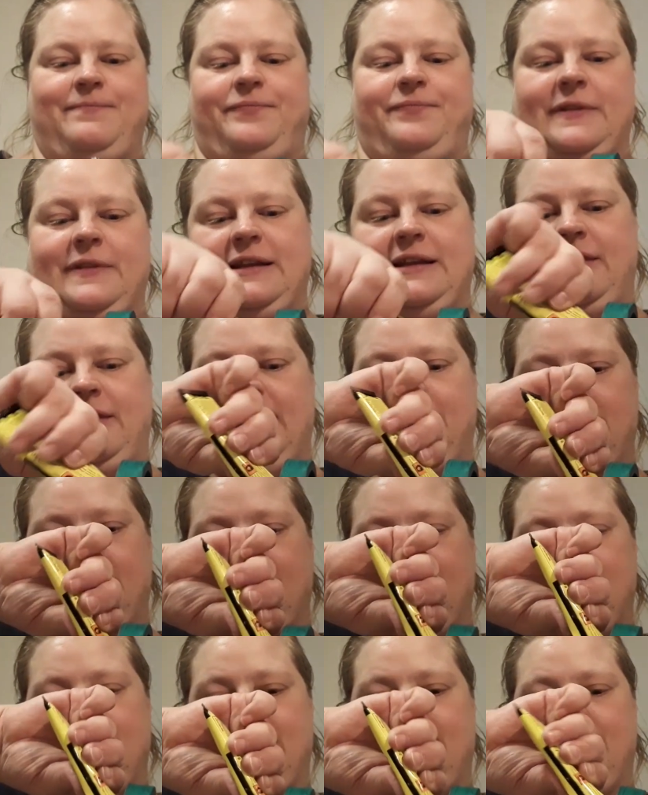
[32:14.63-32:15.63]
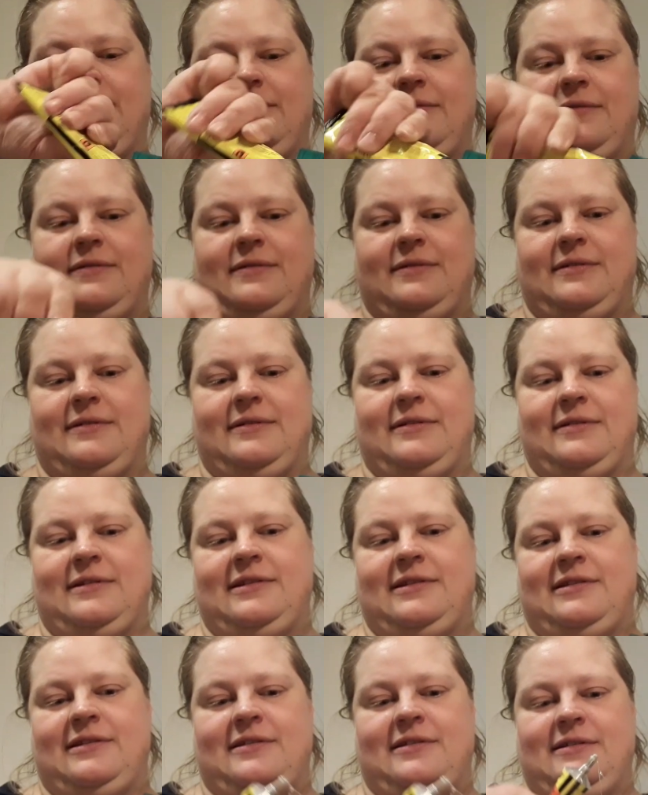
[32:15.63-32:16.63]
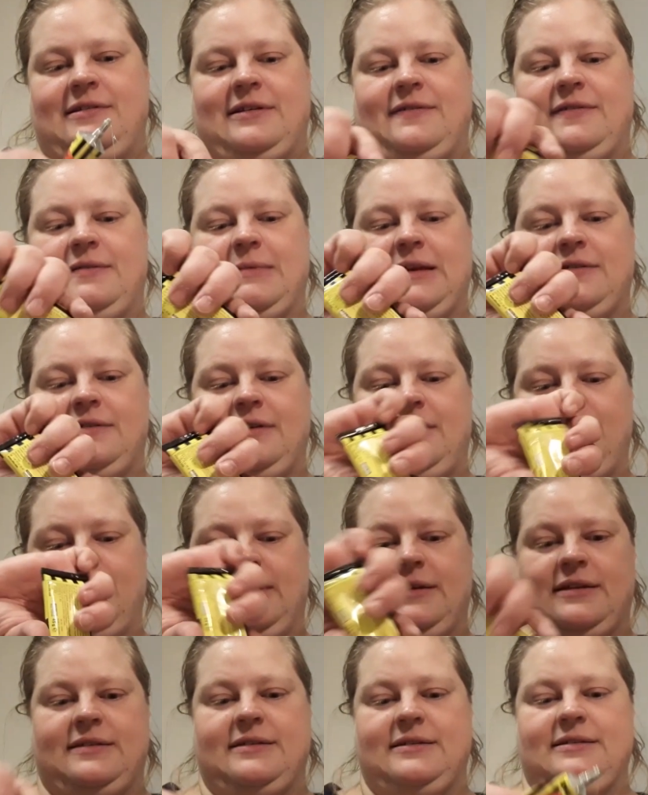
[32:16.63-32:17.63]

And I think I'm gonna have some extra glue in